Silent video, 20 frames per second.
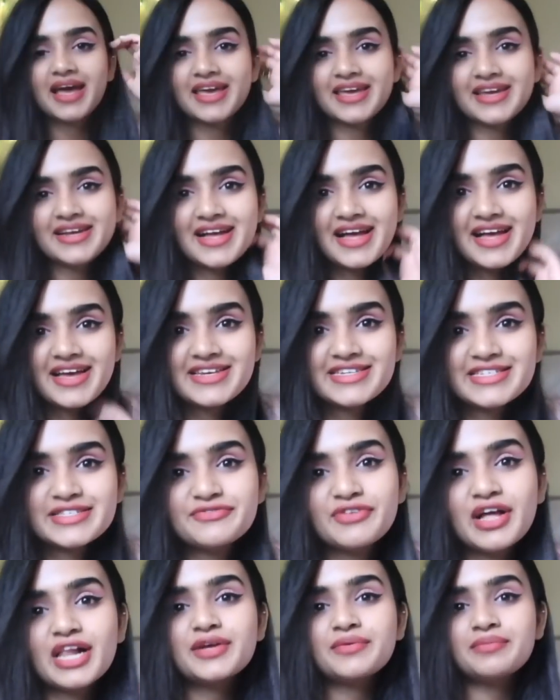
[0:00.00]
Hey guys,
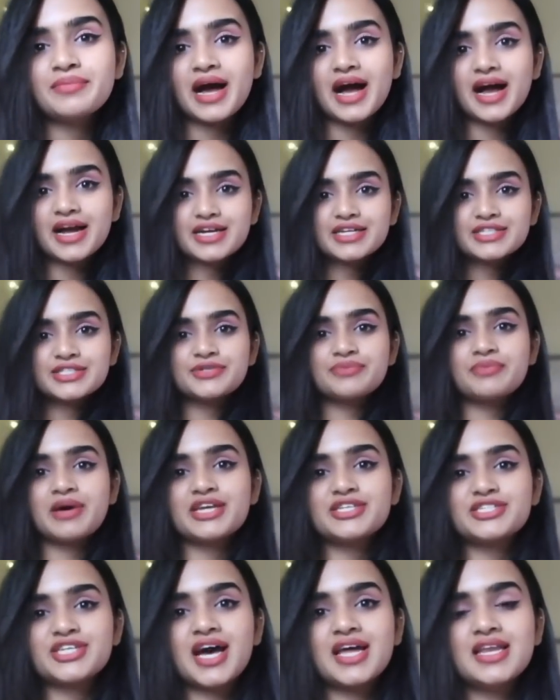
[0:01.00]
welcome back to
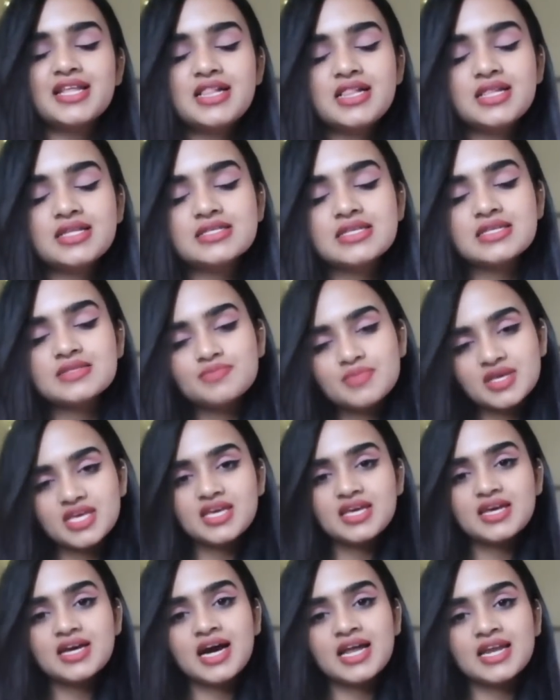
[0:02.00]
my channel. This is
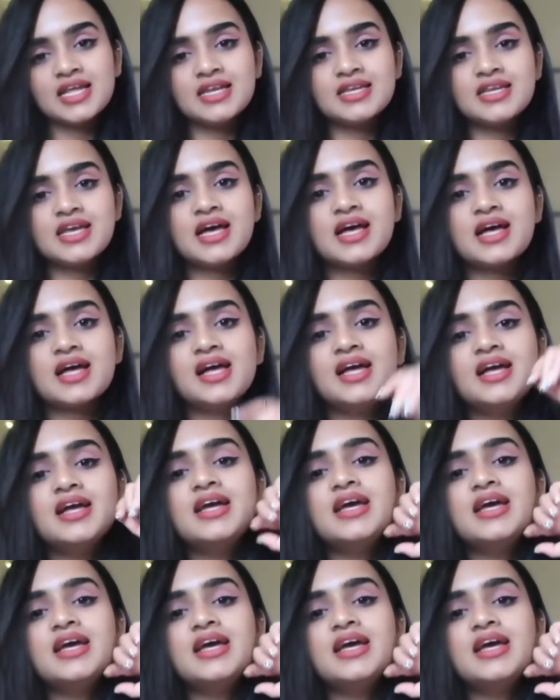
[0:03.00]
me, Ananya.